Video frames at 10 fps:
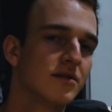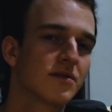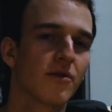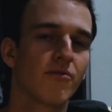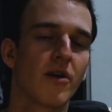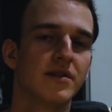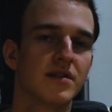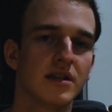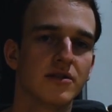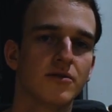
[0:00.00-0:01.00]
you sort of run
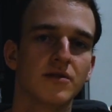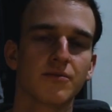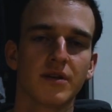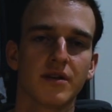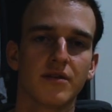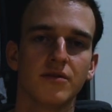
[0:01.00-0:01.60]
into issues with